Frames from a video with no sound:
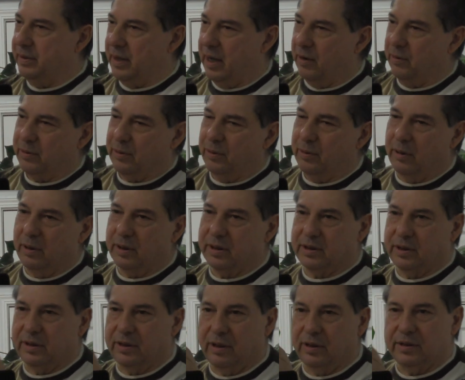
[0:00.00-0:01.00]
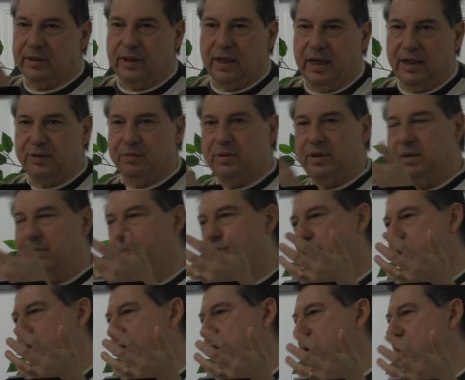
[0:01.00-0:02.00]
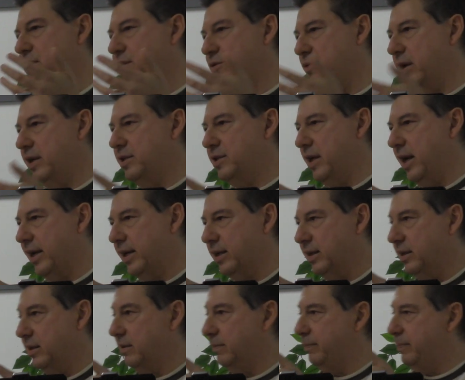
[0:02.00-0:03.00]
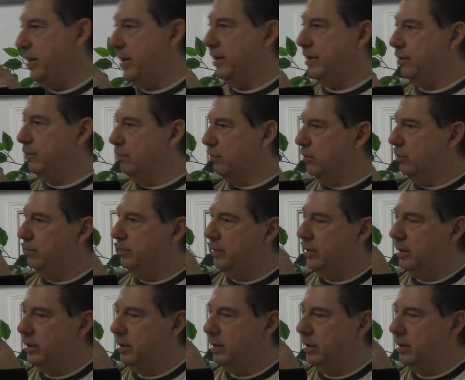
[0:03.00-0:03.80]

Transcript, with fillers: alcoholics in those days, was to put you in a straitjacket in a padded room